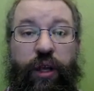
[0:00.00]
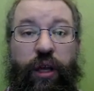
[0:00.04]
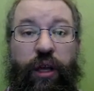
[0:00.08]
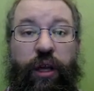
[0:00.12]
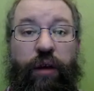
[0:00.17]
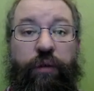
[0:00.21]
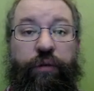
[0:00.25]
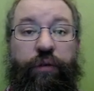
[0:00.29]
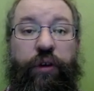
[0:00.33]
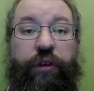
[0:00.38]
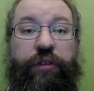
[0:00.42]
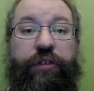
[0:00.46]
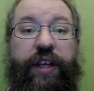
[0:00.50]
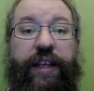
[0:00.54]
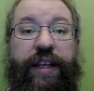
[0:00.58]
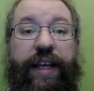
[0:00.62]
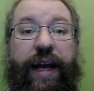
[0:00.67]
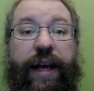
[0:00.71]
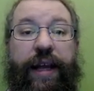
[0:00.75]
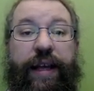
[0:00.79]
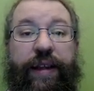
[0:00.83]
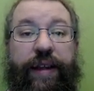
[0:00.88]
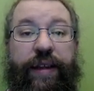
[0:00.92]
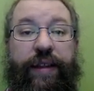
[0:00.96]
First, I
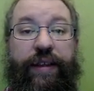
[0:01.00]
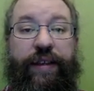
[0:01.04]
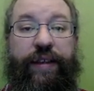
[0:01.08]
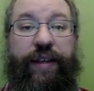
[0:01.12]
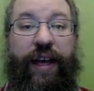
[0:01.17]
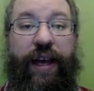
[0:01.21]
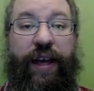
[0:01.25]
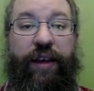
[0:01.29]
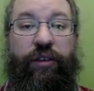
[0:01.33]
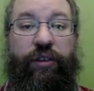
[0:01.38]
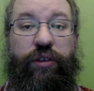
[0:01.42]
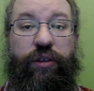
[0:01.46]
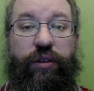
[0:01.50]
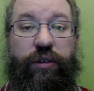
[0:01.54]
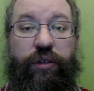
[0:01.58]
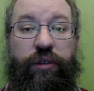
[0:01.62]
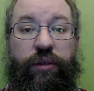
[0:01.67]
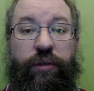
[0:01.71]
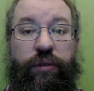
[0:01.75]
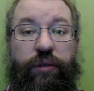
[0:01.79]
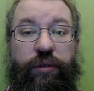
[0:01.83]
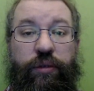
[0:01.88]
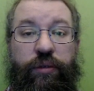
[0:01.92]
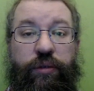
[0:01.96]
calculate the tangent.
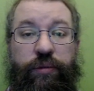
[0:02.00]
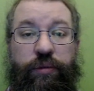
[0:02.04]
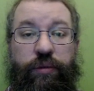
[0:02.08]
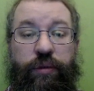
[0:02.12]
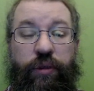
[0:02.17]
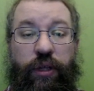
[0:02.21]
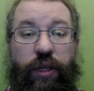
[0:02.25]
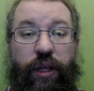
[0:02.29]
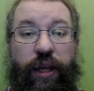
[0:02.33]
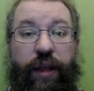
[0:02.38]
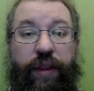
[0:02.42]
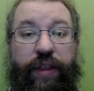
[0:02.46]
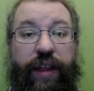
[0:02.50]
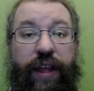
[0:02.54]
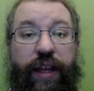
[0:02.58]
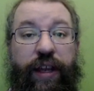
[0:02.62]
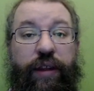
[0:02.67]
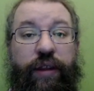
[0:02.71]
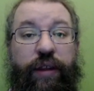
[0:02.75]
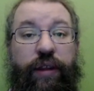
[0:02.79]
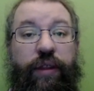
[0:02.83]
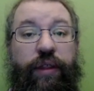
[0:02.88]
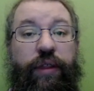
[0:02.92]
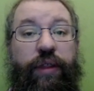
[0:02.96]

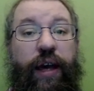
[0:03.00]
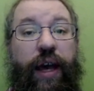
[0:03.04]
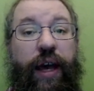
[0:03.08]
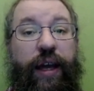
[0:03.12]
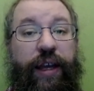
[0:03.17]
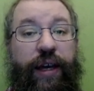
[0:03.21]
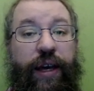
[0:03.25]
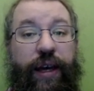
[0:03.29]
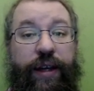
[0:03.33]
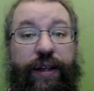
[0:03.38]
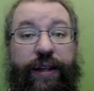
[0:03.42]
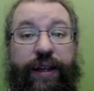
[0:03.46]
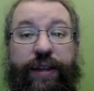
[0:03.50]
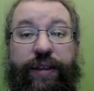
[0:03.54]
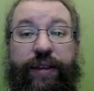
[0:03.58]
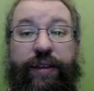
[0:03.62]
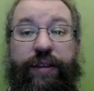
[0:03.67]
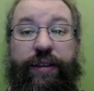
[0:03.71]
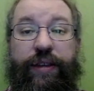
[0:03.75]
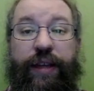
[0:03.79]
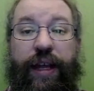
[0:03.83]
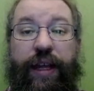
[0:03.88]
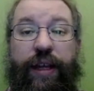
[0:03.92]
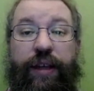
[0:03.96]
Then I calculate the
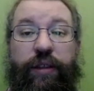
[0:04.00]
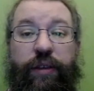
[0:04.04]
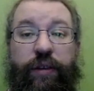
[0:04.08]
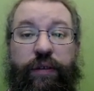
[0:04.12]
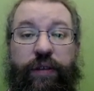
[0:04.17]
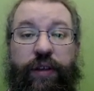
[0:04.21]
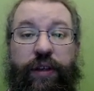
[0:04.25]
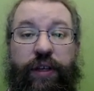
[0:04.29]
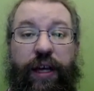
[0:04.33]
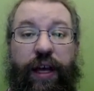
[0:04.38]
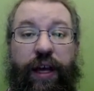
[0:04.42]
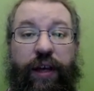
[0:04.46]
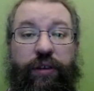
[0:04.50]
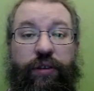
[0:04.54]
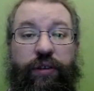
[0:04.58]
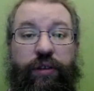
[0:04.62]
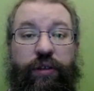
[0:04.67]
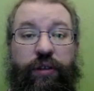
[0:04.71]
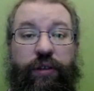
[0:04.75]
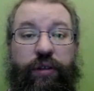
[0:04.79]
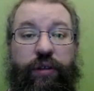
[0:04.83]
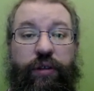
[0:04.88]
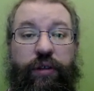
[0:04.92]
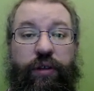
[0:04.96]
length of the
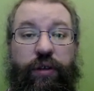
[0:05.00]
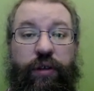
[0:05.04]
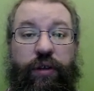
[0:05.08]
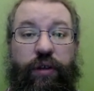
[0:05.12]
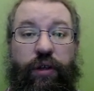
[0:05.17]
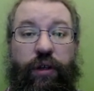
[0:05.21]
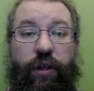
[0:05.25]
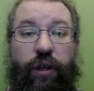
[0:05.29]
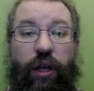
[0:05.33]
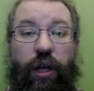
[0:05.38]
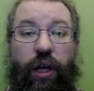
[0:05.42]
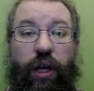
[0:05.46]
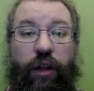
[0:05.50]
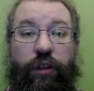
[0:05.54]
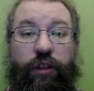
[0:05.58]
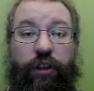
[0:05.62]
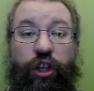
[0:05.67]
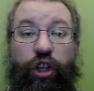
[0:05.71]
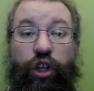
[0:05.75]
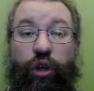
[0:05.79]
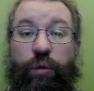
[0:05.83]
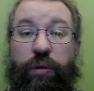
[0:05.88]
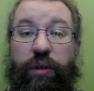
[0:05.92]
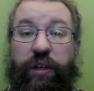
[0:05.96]
tangent. The
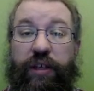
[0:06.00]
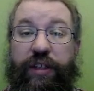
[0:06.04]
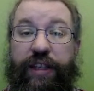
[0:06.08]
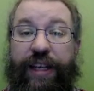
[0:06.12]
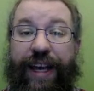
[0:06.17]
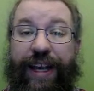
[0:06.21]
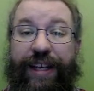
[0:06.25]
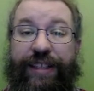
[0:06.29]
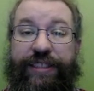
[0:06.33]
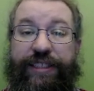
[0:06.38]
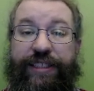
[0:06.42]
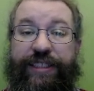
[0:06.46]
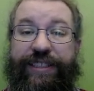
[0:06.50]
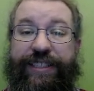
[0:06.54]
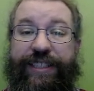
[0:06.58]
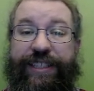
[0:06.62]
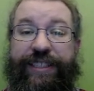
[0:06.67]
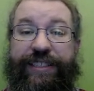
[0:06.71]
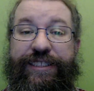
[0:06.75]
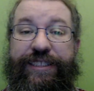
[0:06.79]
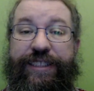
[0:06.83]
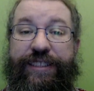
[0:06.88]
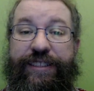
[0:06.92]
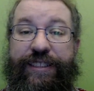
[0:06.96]
unit tangent
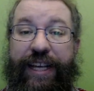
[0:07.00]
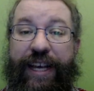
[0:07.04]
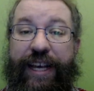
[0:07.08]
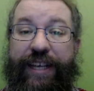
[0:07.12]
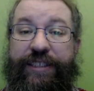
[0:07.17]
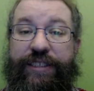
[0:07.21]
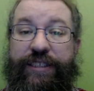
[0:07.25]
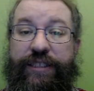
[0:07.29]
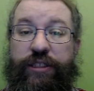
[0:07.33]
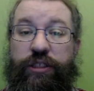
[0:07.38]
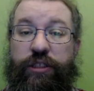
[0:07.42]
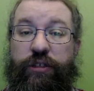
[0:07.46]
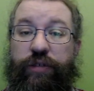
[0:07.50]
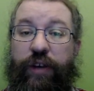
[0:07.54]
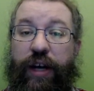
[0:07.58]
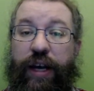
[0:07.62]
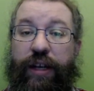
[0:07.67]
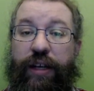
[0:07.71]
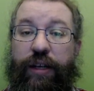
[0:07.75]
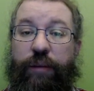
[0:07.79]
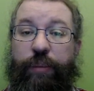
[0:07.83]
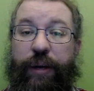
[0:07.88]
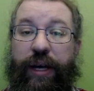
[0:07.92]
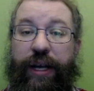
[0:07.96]
is the tangent
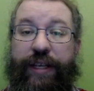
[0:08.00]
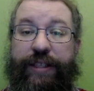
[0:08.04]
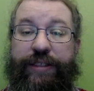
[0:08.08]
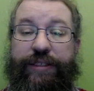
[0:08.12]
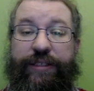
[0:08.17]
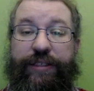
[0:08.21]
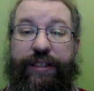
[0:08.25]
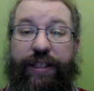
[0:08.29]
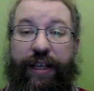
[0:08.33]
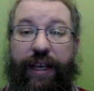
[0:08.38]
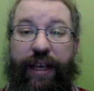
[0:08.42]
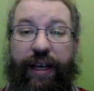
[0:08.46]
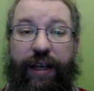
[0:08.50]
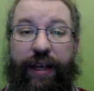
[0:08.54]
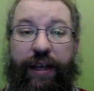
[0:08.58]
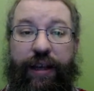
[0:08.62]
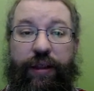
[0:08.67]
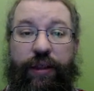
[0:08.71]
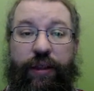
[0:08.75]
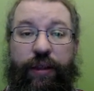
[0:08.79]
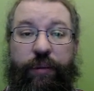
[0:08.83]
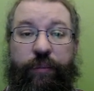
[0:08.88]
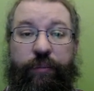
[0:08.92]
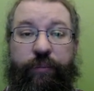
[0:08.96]
divided by its length.